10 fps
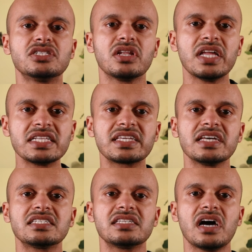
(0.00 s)
So let's get
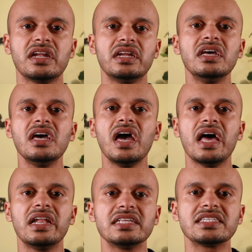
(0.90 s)
started
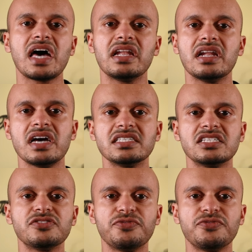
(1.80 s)
and let's analyze this